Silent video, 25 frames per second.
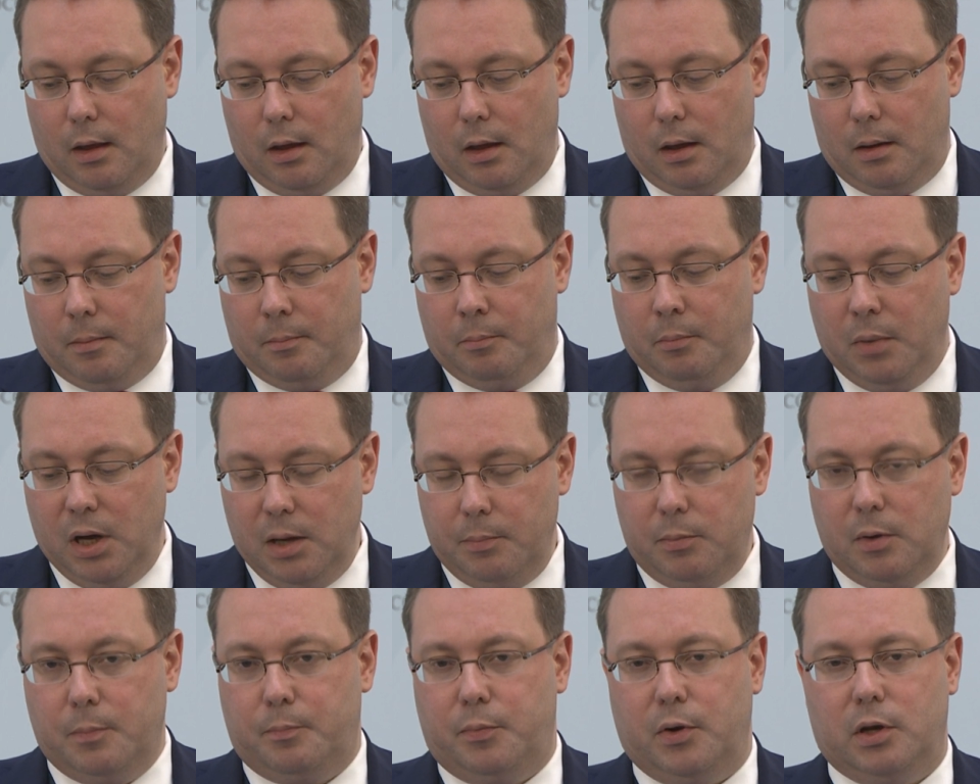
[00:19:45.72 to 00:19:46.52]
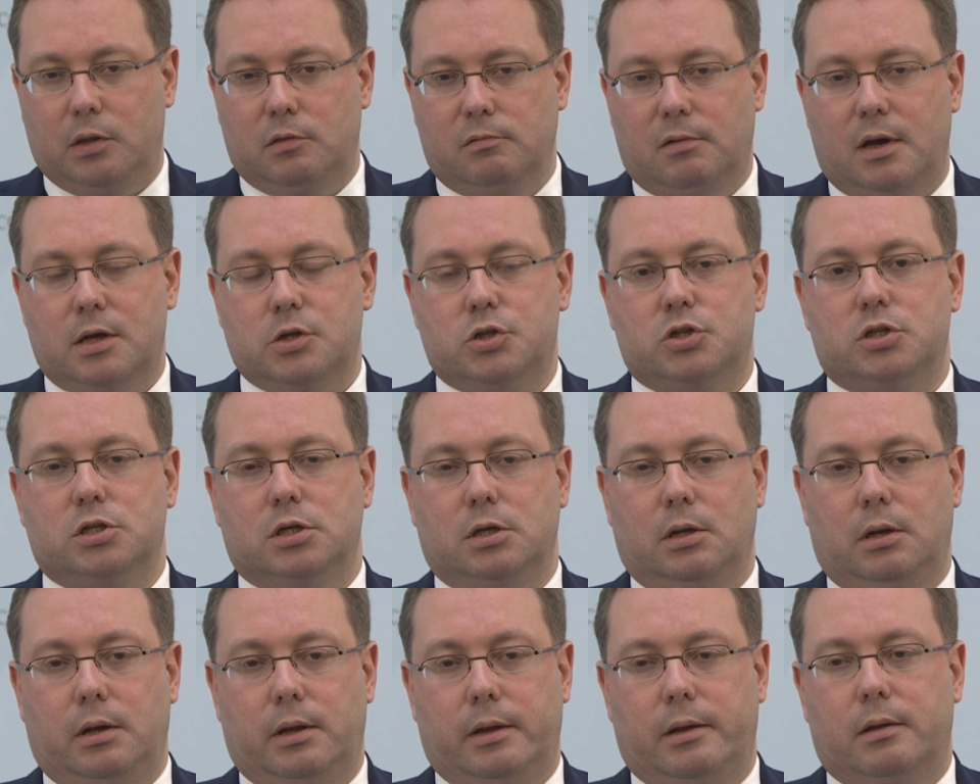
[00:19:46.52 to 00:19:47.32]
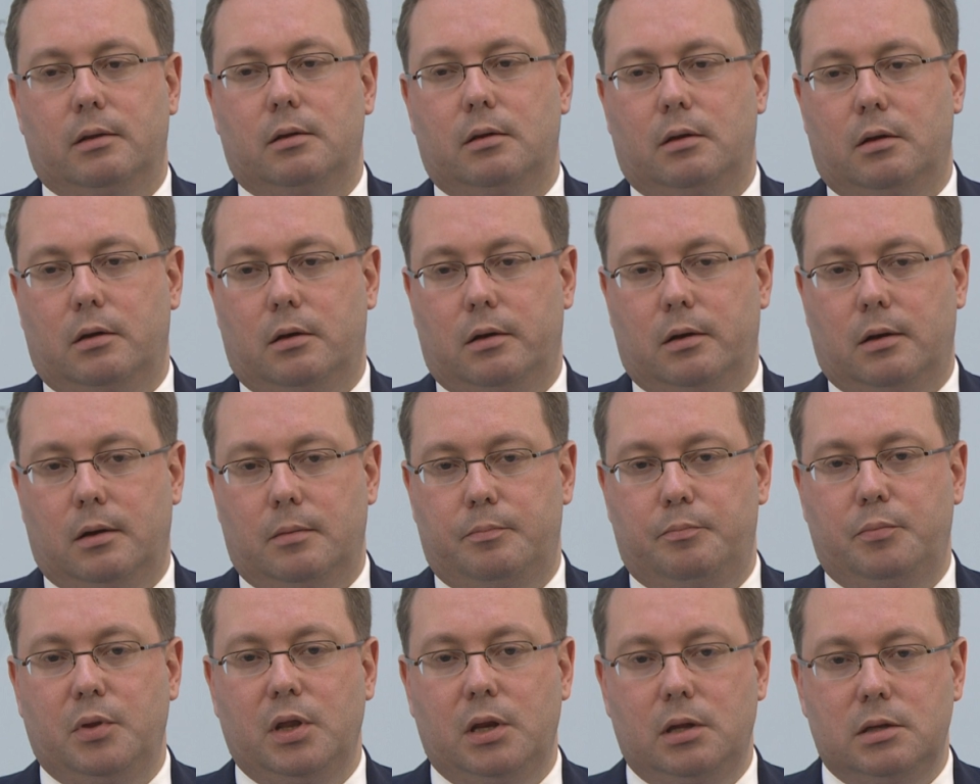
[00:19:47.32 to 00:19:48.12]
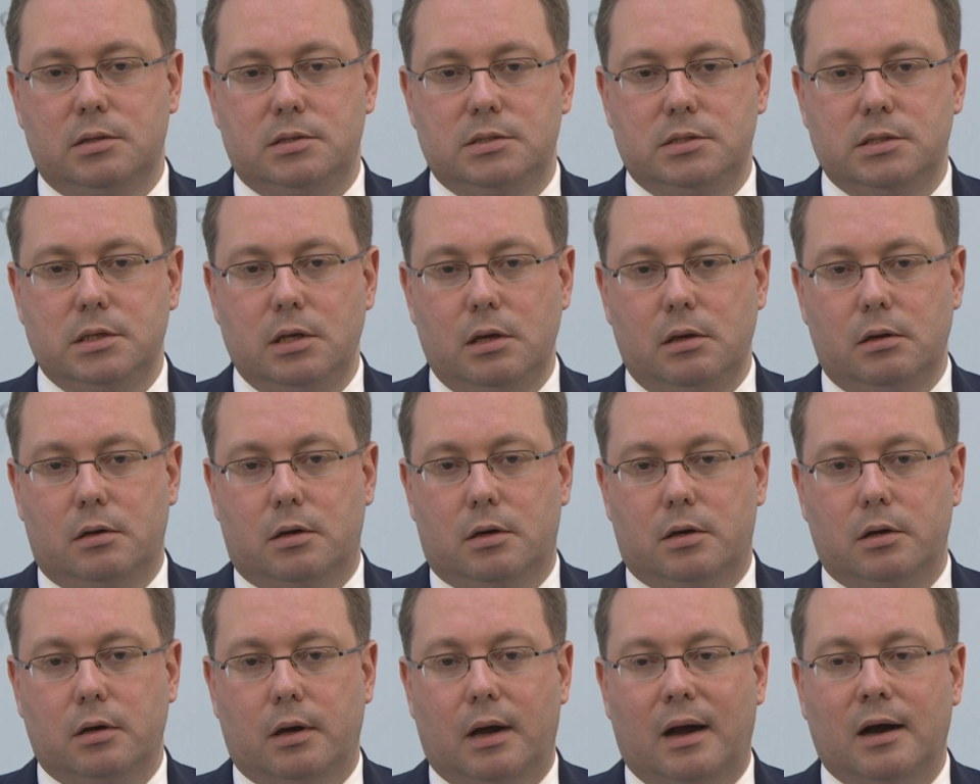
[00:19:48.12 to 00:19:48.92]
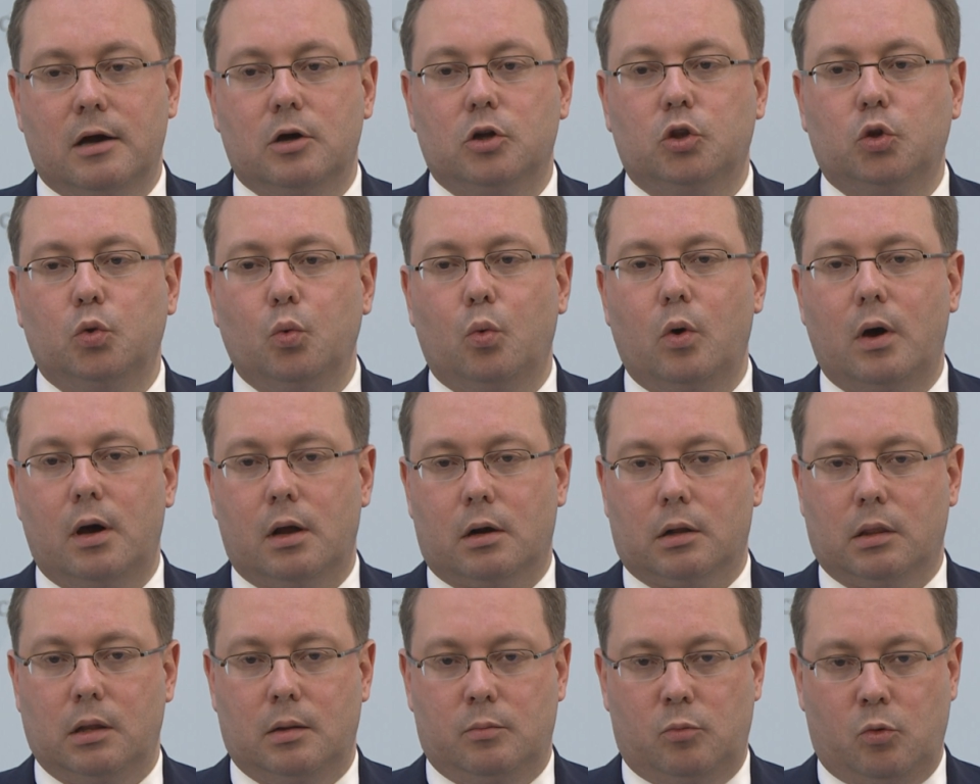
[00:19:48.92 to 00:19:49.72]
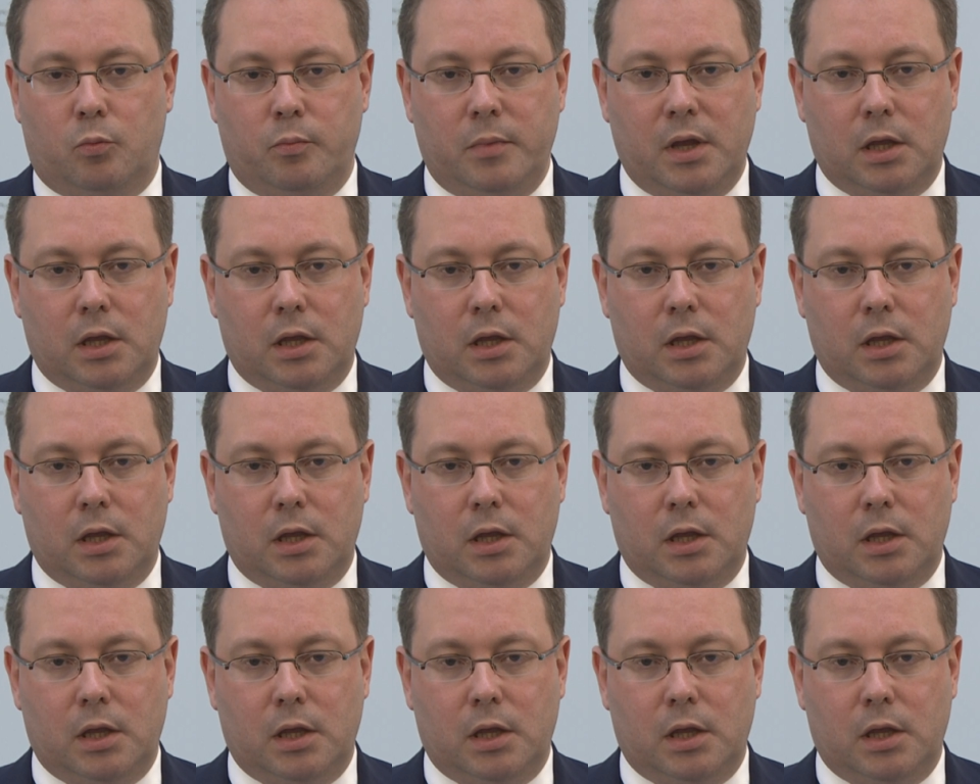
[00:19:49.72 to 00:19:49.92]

that doesn't exceed 10 business days is also excluded.